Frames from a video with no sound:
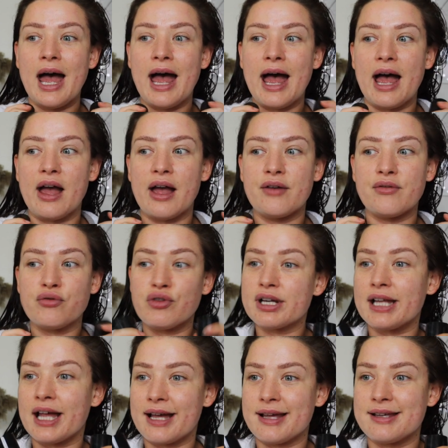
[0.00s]
I've
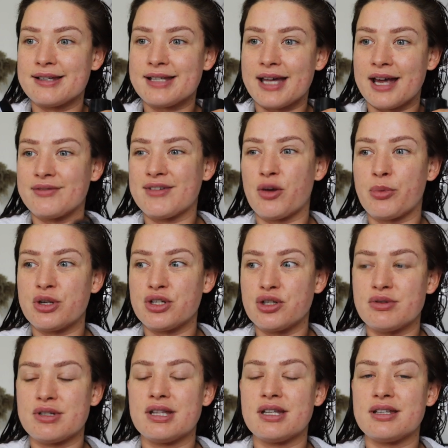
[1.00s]
realized I've now been
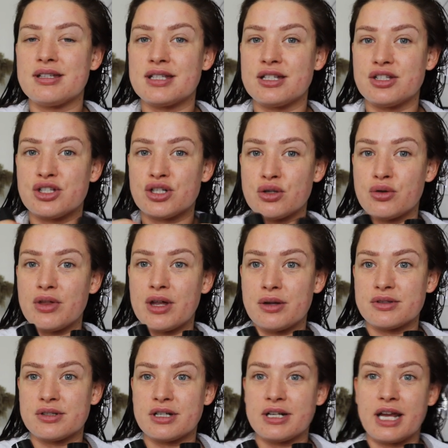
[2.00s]
using this since
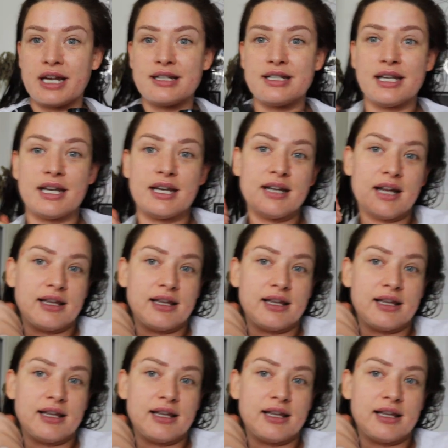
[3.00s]
2018.